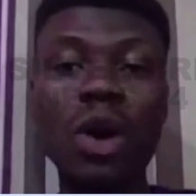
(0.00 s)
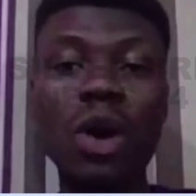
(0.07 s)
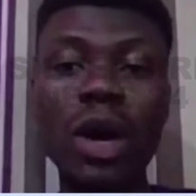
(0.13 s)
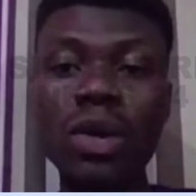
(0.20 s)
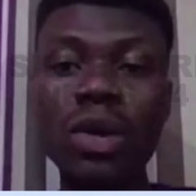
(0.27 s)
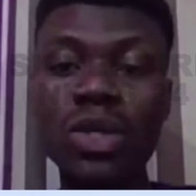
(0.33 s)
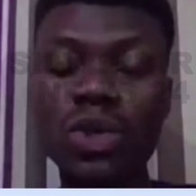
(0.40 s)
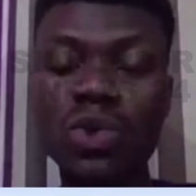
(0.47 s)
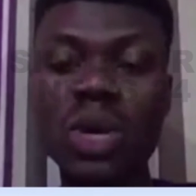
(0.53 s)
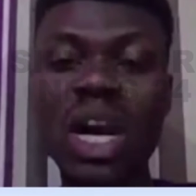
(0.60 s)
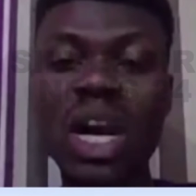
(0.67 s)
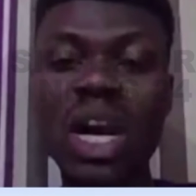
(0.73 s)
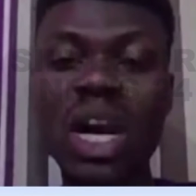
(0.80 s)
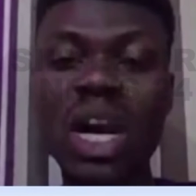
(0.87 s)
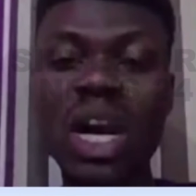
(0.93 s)
all the
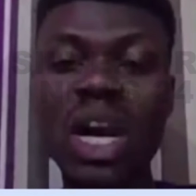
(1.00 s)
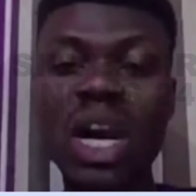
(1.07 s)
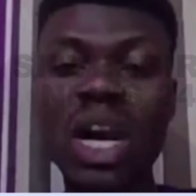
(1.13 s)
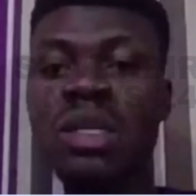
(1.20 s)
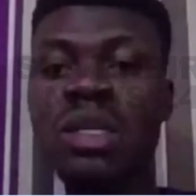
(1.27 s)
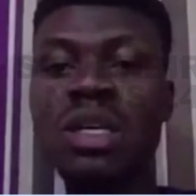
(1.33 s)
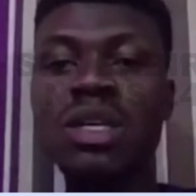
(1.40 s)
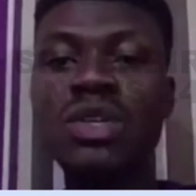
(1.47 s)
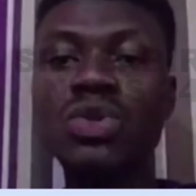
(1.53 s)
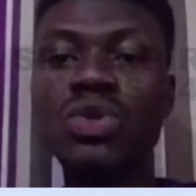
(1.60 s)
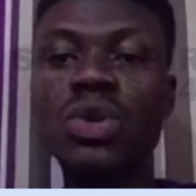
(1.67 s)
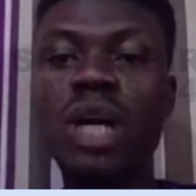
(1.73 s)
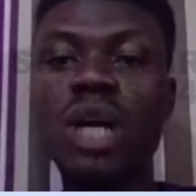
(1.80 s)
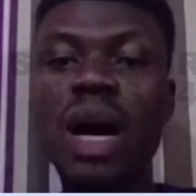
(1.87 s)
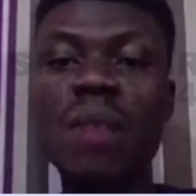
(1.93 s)
Tucano jets
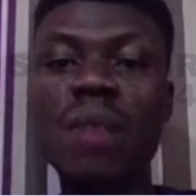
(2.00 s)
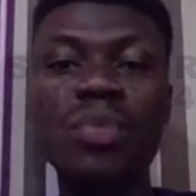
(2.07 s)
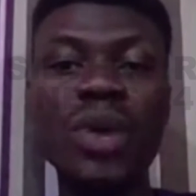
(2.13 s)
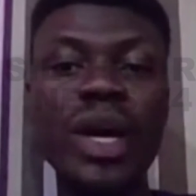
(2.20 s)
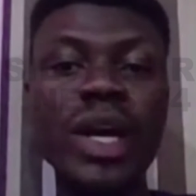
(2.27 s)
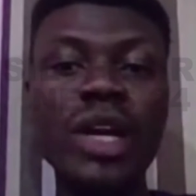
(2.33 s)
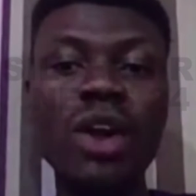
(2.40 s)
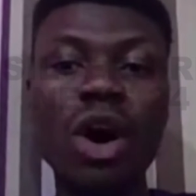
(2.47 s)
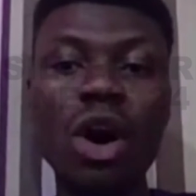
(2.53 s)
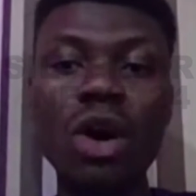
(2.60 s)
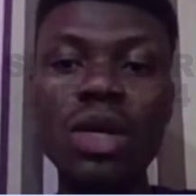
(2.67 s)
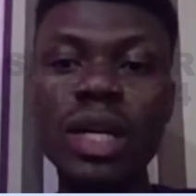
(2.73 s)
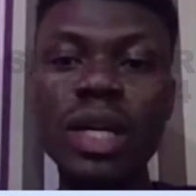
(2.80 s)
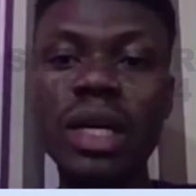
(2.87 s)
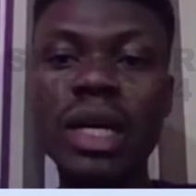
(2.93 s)
you can bring in all
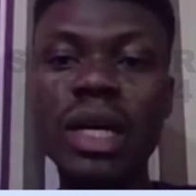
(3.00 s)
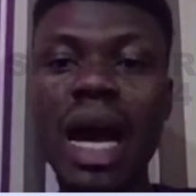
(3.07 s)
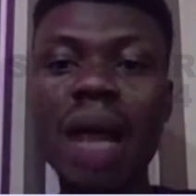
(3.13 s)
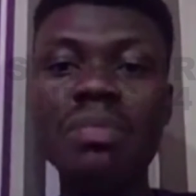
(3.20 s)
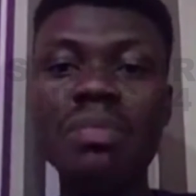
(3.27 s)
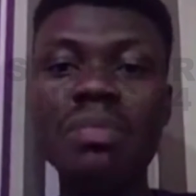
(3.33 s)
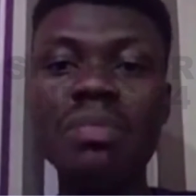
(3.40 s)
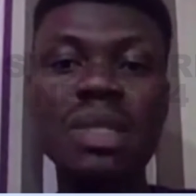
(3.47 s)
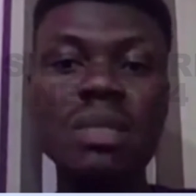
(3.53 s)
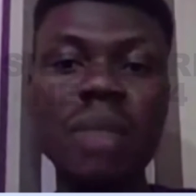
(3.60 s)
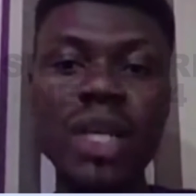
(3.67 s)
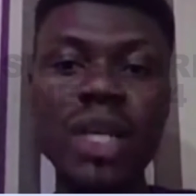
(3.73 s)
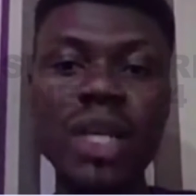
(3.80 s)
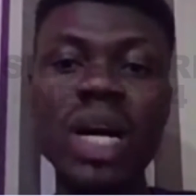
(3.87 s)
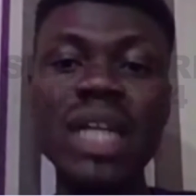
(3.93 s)
the armed men.
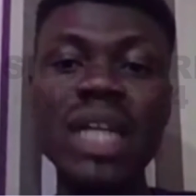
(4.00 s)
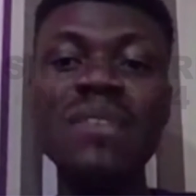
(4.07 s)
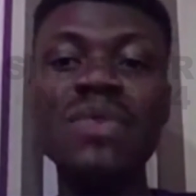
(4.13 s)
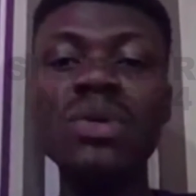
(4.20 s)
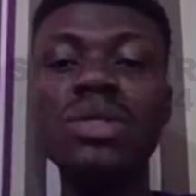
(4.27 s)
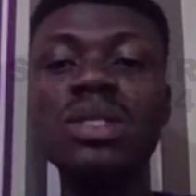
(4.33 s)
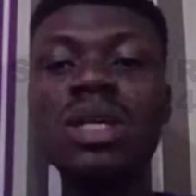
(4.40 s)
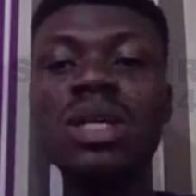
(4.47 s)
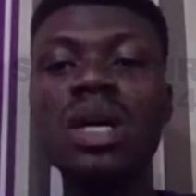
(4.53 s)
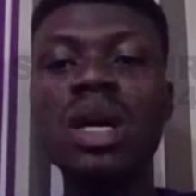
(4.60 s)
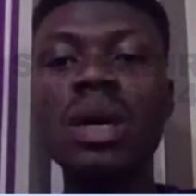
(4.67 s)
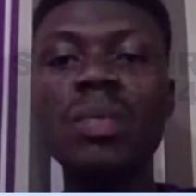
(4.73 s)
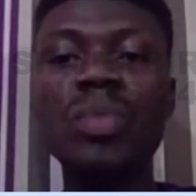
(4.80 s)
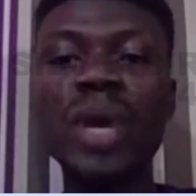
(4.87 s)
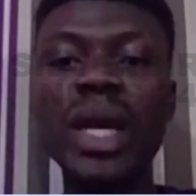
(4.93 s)
You can even
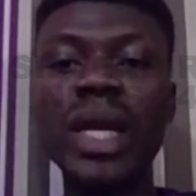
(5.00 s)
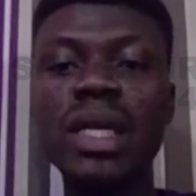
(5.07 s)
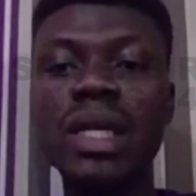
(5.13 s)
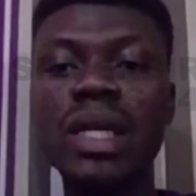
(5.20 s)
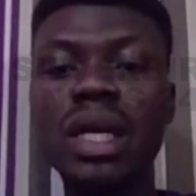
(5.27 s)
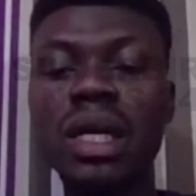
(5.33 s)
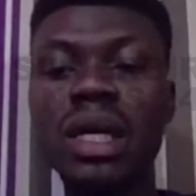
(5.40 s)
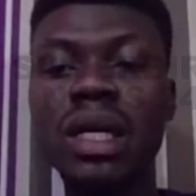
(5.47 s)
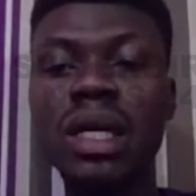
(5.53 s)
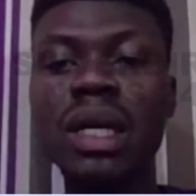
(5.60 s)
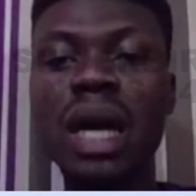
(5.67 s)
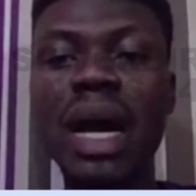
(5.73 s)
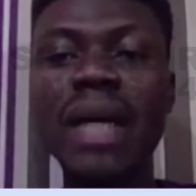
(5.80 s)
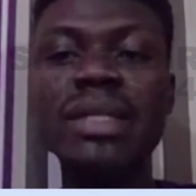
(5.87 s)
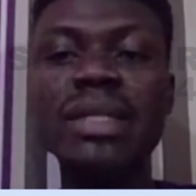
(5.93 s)
bring in the
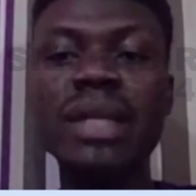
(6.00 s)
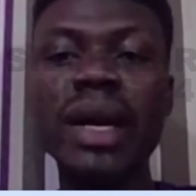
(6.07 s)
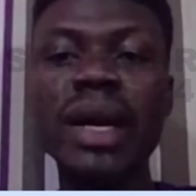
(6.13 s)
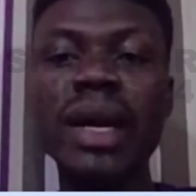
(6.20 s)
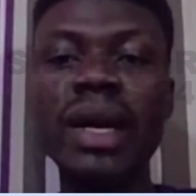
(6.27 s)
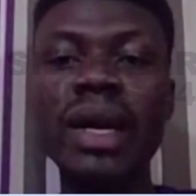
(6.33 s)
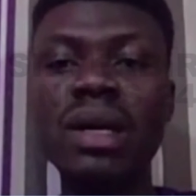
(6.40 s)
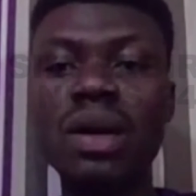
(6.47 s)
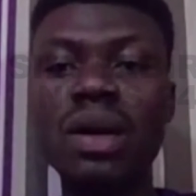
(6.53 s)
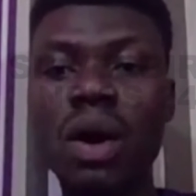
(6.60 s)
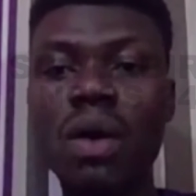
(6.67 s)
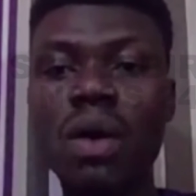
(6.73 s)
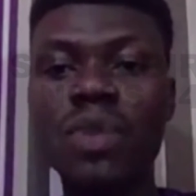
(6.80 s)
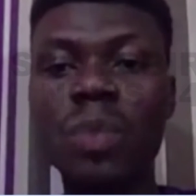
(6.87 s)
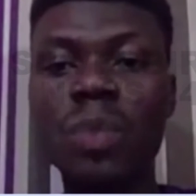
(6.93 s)
idea
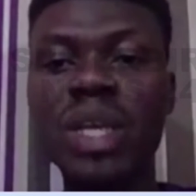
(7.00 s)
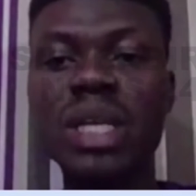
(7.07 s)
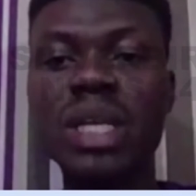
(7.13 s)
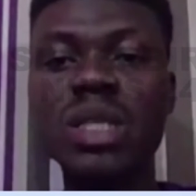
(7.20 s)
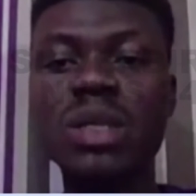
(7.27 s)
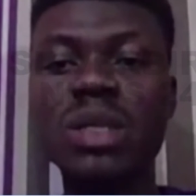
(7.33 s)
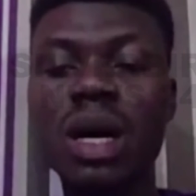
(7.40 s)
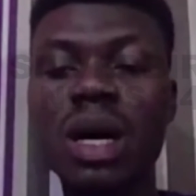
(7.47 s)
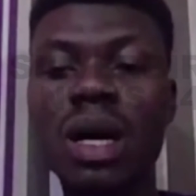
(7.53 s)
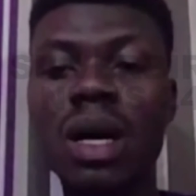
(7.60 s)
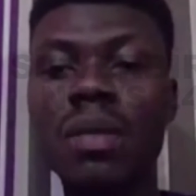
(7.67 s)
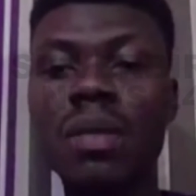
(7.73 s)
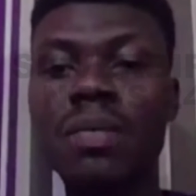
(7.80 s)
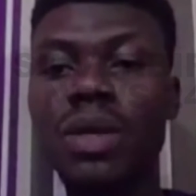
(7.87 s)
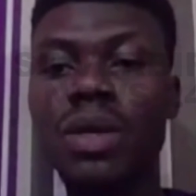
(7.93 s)
of the present,
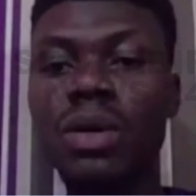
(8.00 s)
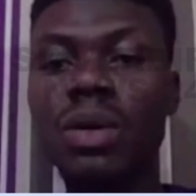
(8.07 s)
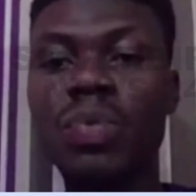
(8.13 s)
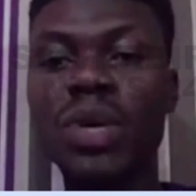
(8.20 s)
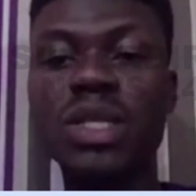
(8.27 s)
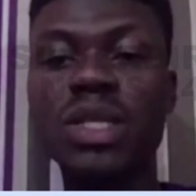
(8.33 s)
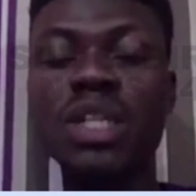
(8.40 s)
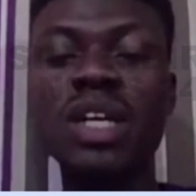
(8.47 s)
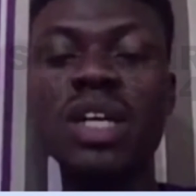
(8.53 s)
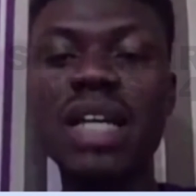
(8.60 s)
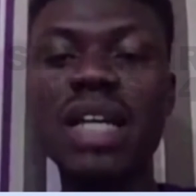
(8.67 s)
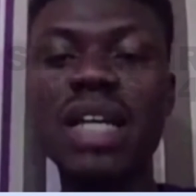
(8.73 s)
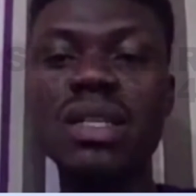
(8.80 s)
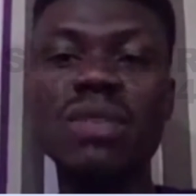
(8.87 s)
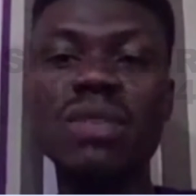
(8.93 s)
uh, you know, the presidential
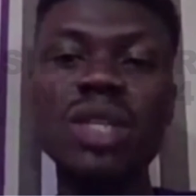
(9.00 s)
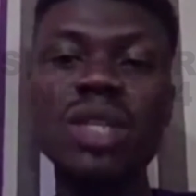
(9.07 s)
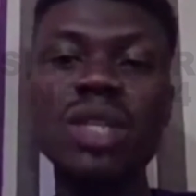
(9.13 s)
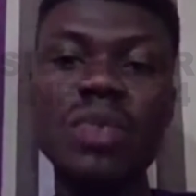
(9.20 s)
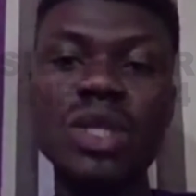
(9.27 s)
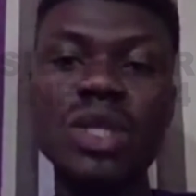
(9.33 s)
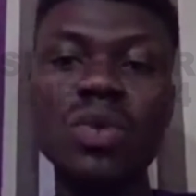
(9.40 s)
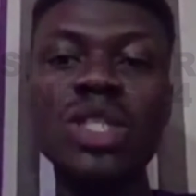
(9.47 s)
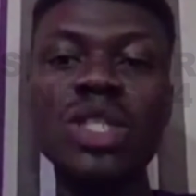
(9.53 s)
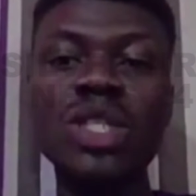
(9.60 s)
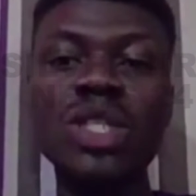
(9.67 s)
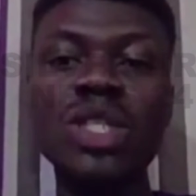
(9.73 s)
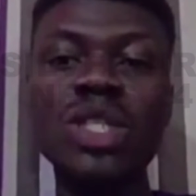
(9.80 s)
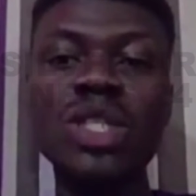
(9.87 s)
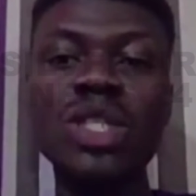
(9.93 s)
candidate of the APC, which
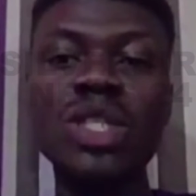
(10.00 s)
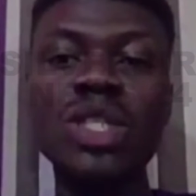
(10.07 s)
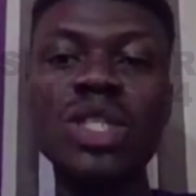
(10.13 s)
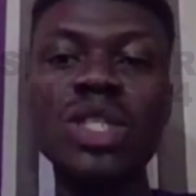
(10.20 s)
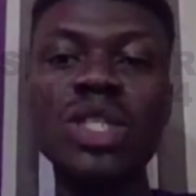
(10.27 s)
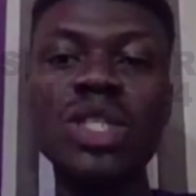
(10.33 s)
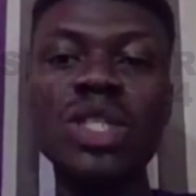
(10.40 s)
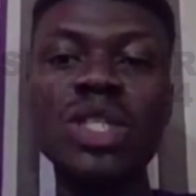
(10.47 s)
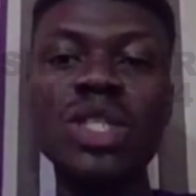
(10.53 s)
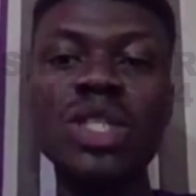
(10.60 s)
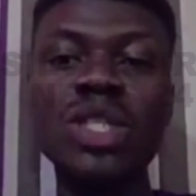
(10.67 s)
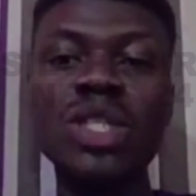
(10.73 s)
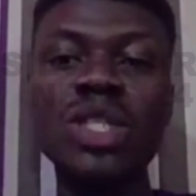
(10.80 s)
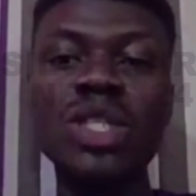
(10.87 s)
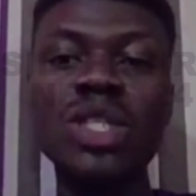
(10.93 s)
is for you to recruit 50
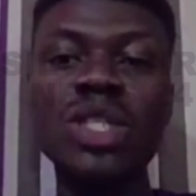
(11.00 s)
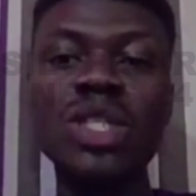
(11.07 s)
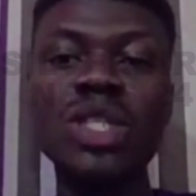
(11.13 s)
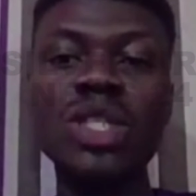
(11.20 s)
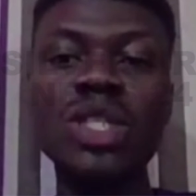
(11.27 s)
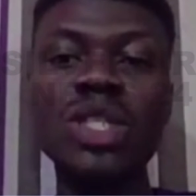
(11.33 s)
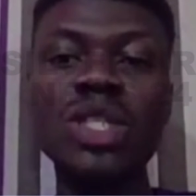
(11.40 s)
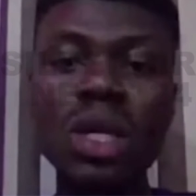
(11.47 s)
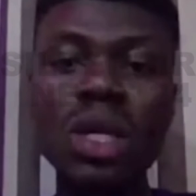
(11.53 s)
million youths.